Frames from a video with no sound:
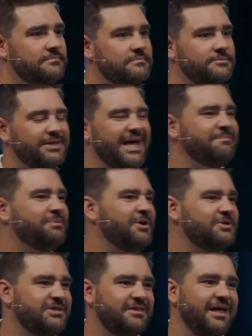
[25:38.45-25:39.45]
Well, that
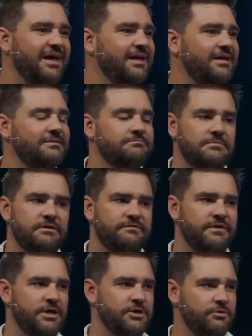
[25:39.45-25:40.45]
person, if
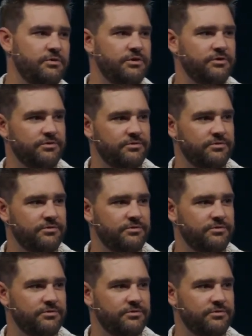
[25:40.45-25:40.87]
not you, then who?